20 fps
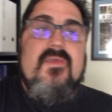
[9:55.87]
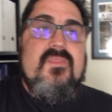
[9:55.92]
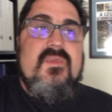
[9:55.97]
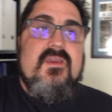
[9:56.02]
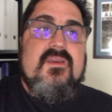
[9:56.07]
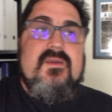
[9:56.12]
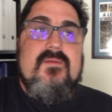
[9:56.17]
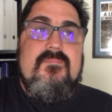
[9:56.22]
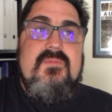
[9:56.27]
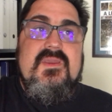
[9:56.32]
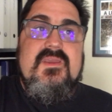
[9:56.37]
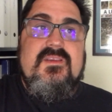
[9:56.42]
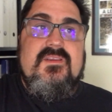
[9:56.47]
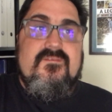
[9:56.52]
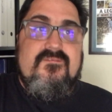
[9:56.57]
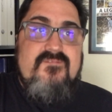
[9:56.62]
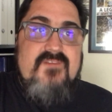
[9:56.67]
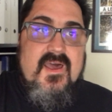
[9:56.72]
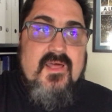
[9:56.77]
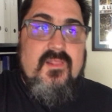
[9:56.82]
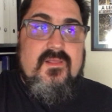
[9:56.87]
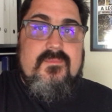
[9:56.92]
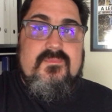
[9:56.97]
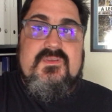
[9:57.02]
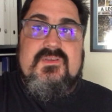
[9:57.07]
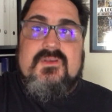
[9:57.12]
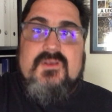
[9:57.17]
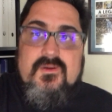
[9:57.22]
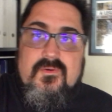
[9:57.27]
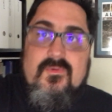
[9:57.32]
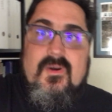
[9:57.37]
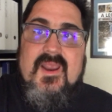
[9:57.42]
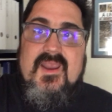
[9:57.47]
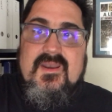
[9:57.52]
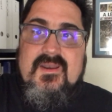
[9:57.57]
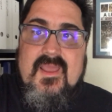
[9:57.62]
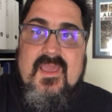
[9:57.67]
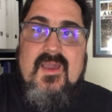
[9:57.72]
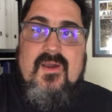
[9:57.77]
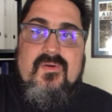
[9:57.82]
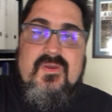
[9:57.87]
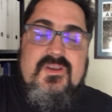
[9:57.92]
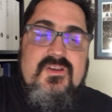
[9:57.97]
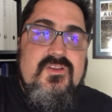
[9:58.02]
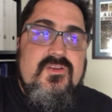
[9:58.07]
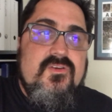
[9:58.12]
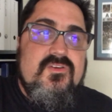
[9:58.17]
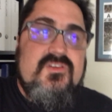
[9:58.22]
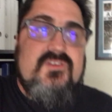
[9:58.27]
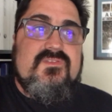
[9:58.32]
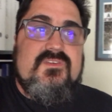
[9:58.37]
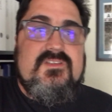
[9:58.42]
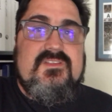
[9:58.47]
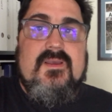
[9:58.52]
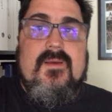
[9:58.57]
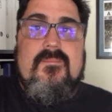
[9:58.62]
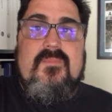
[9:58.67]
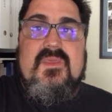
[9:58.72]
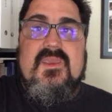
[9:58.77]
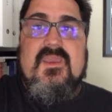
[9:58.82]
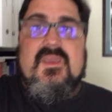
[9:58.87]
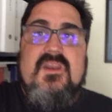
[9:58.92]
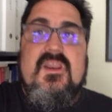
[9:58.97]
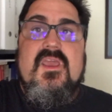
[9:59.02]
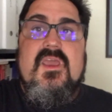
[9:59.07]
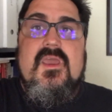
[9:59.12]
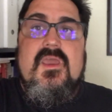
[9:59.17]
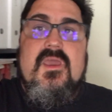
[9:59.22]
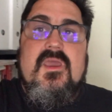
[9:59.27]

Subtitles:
that could be developed right now and used for something. And